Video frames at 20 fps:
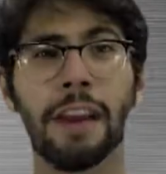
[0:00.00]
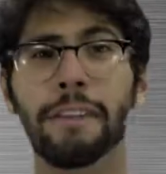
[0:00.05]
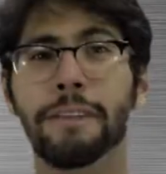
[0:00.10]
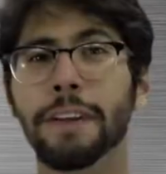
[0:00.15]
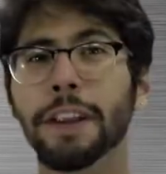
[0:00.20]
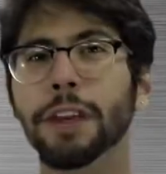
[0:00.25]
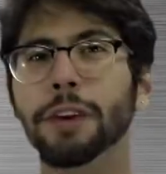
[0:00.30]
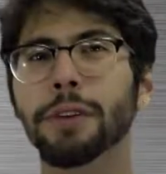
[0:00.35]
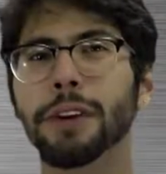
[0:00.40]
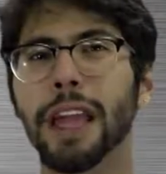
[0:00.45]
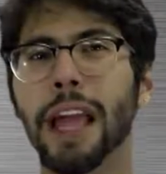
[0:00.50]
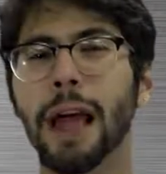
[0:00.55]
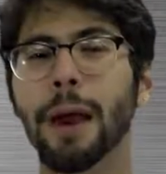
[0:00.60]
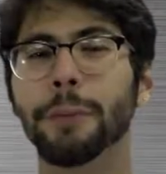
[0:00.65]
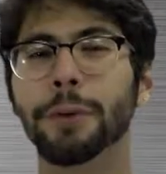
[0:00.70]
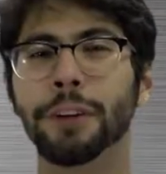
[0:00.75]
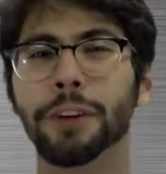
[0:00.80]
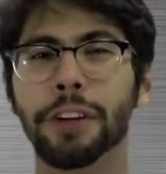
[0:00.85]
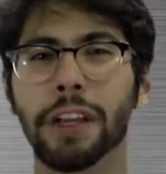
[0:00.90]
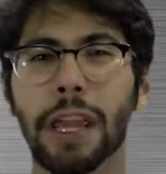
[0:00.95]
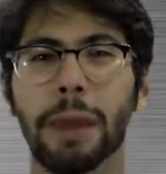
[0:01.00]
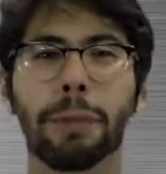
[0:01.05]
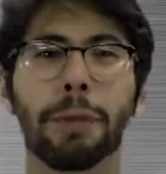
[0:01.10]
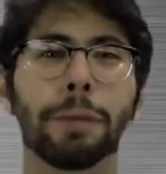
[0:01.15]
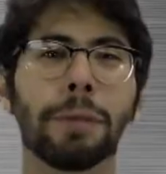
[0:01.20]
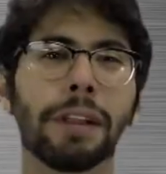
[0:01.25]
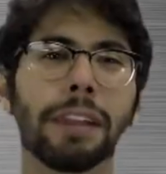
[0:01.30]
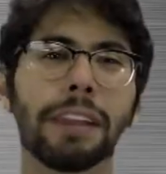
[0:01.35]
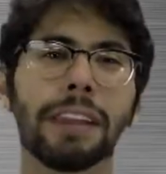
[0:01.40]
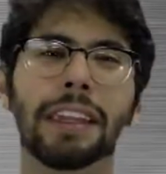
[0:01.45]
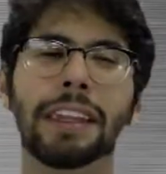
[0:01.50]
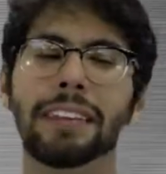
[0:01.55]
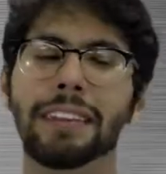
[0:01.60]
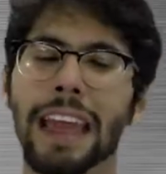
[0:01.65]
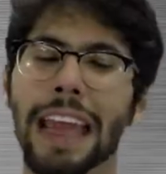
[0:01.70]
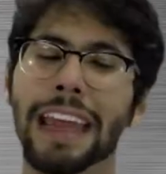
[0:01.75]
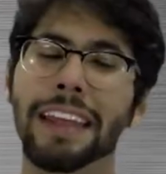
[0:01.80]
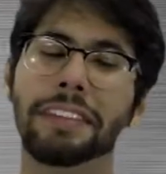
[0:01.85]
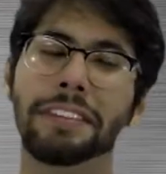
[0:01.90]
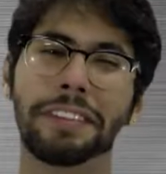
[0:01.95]
video capture capabilities
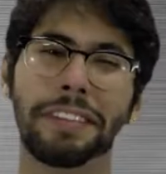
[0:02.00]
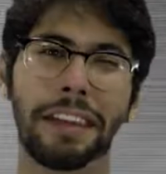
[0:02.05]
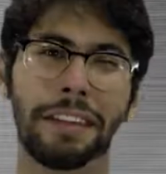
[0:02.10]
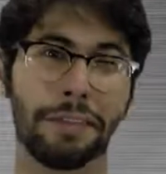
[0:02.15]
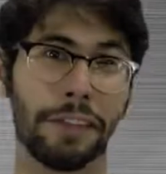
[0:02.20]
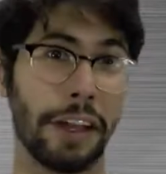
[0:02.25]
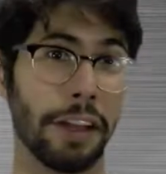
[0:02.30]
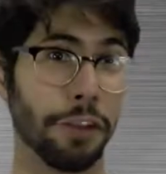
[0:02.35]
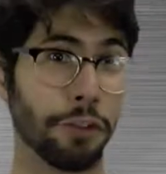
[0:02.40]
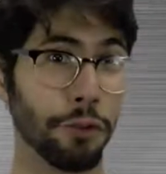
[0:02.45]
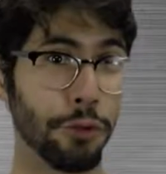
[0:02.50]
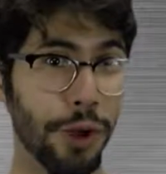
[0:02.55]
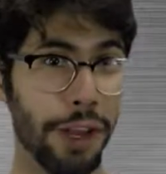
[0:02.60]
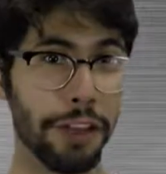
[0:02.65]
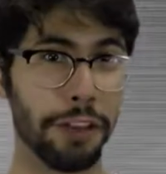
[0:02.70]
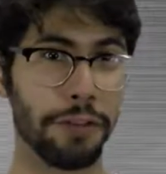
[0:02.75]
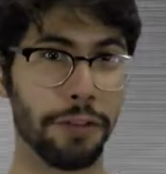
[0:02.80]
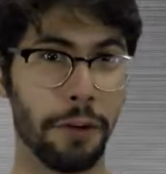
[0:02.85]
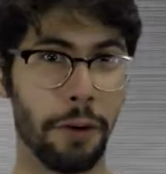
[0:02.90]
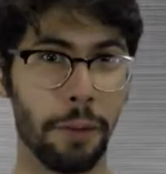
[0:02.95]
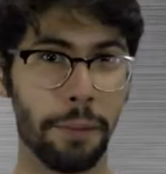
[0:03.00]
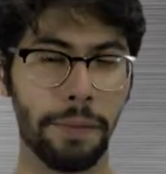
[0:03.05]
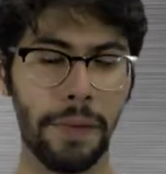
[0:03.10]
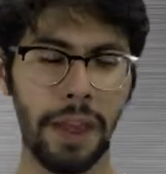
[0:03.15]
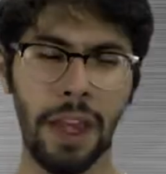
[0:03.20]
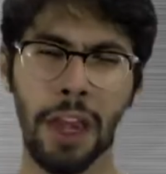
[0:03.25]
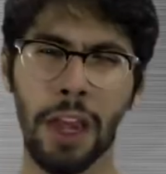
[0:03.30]
and save data transfer.